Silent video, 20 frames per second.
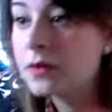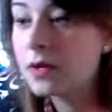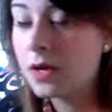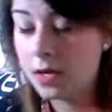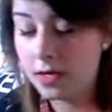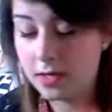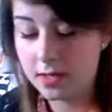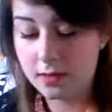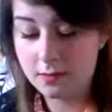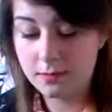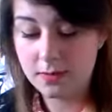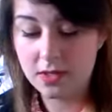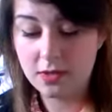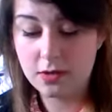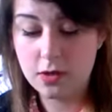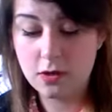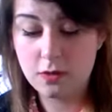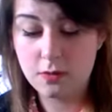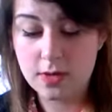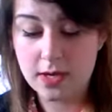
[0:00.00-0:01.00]
I am in
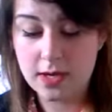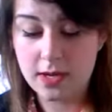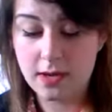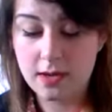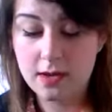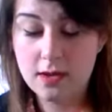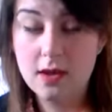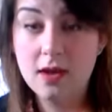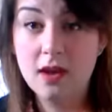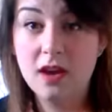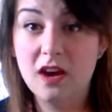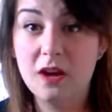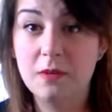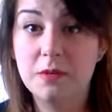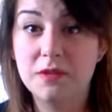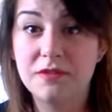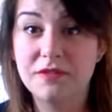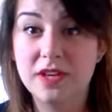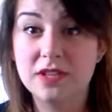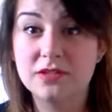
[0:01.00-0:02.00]
no way a
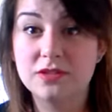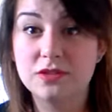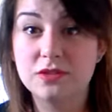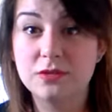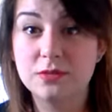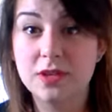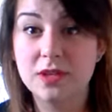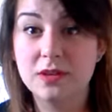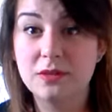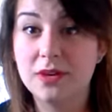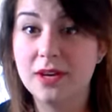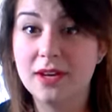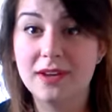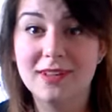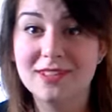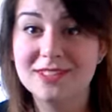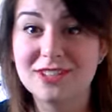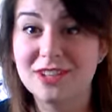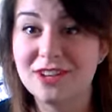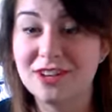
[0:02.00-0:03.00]
professional, by the way,
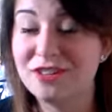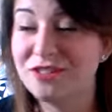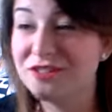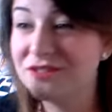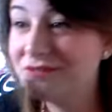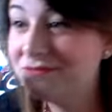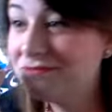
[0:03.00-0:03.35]
so